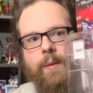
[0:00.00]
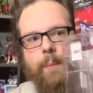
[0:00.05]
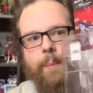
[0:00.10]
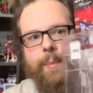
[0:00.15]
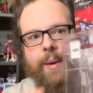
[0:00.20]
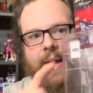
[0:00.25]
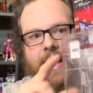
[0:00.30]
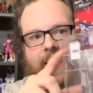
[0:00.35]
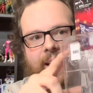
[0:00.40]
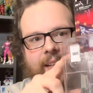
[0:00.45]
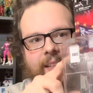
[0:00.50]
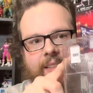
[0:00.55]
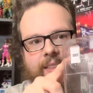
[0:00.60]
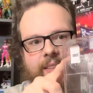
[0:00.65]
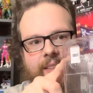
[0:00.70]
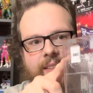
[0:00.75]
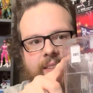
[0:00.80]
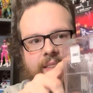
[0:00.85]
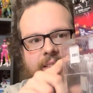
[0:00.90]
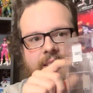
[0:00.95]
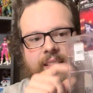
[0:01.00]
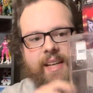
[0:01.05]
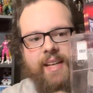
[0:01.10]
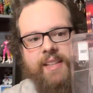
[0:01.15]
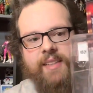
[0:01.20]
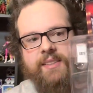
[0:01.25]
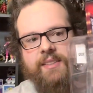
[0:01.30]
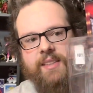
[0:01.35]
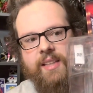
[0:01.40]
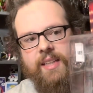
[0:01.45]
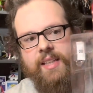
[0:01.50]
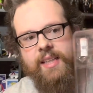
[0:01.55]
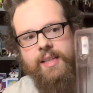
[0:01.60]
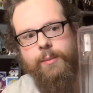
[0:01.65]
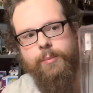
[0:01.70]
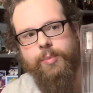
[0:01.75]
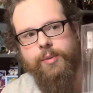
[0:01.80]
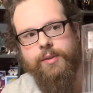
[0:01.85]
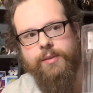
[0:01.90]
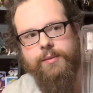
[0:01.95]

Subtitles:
back it says stay asleep.